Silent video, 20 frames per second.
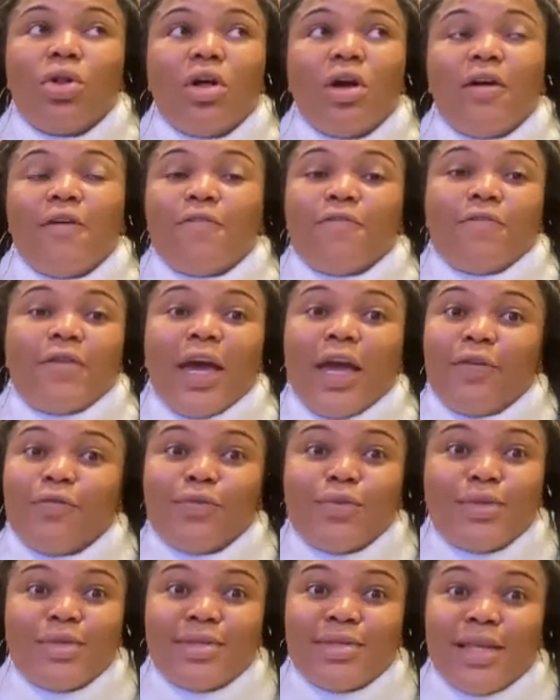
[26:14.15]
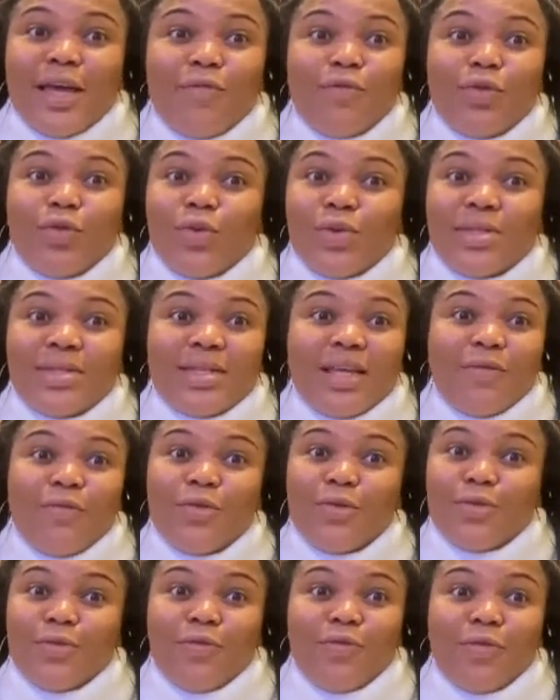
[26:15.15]
5 to 7 or 7
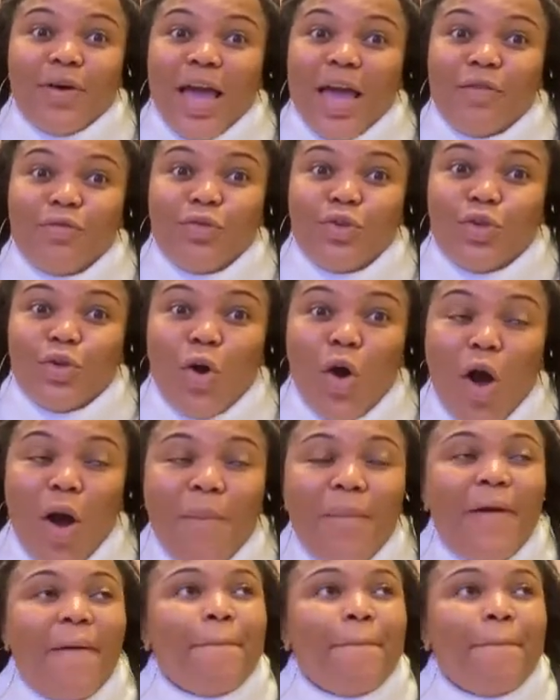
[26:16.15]
to 5 job,